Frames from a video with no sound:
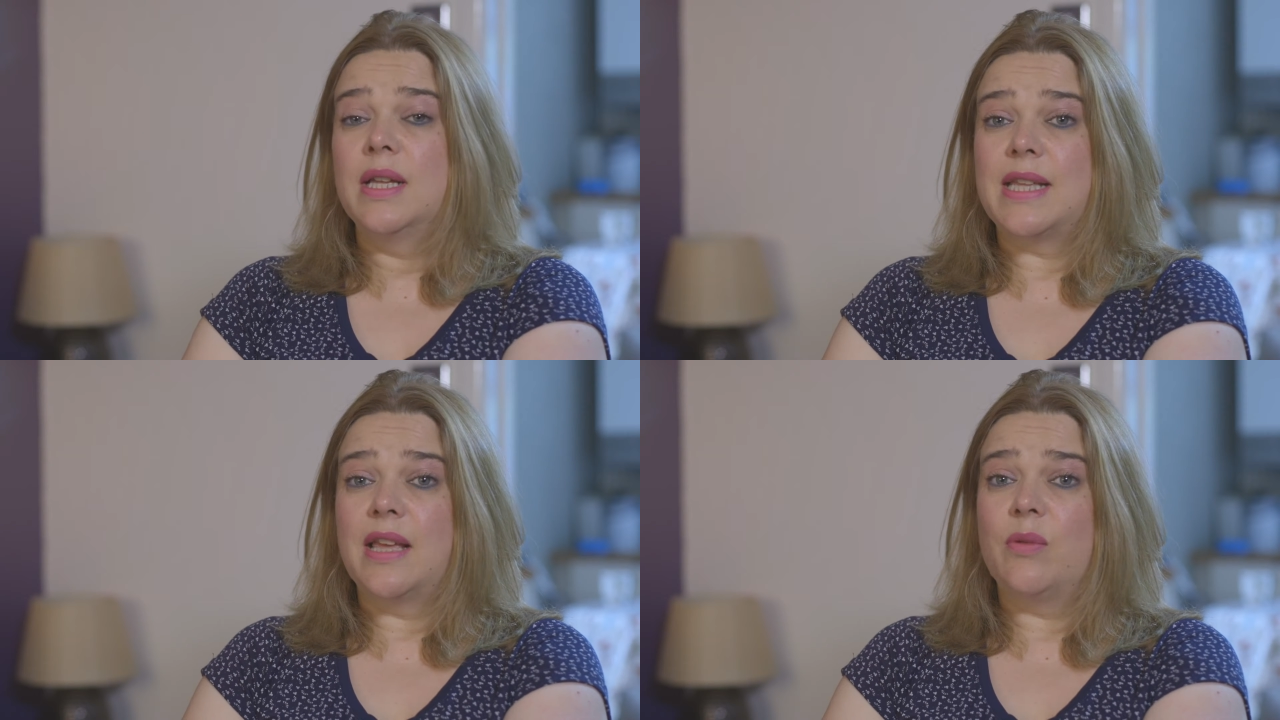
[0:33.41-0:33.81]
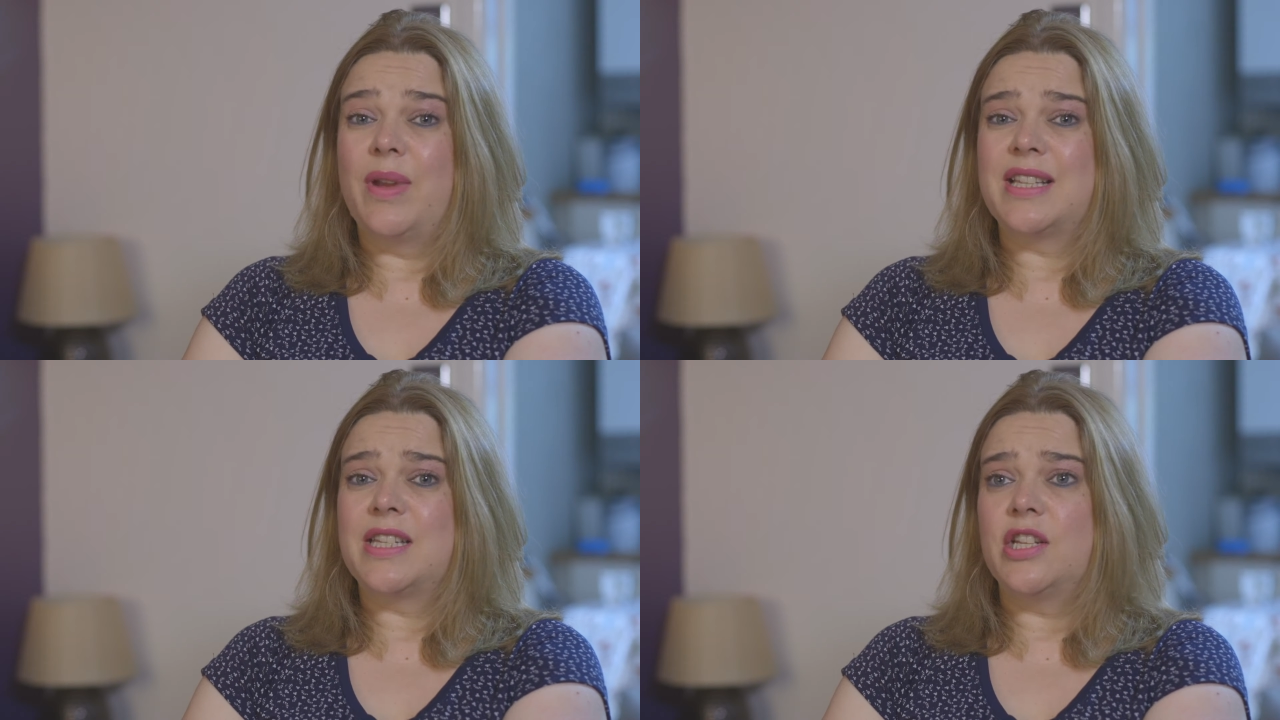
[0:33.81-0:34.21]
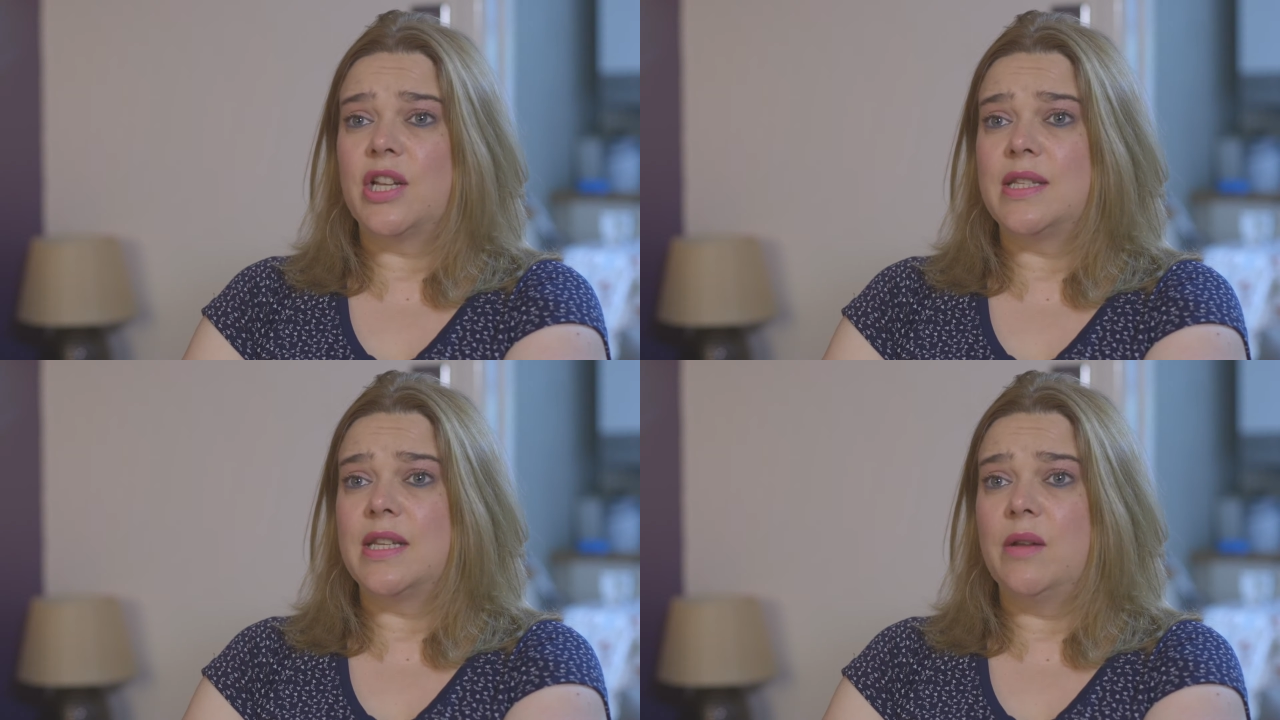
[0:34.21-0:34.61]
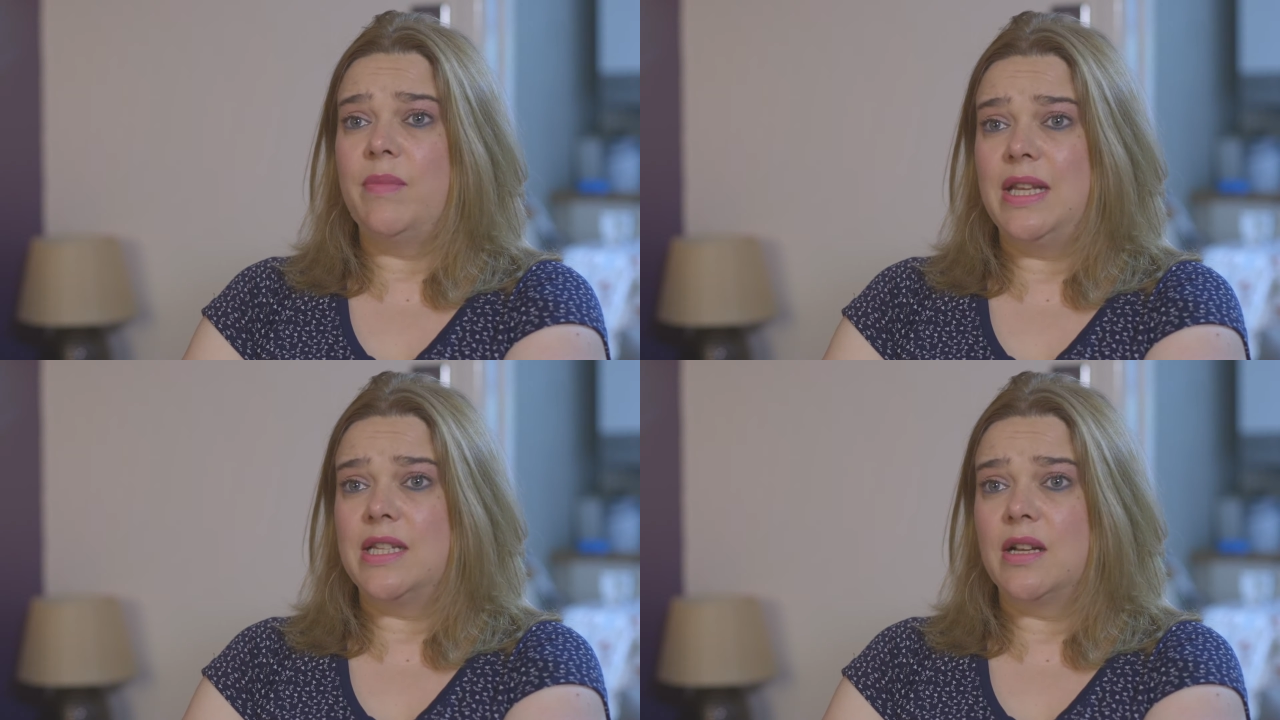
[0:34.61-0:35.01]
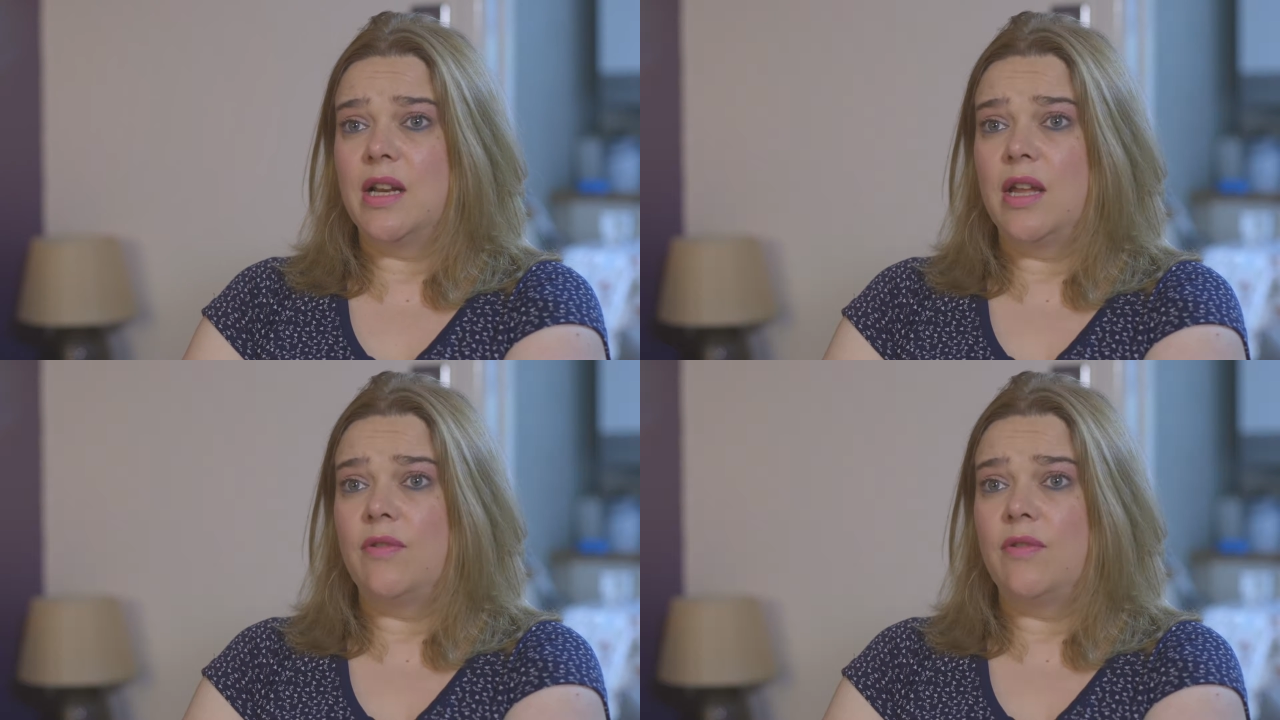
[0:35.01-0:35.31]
saying that we had to take Jenson in immediately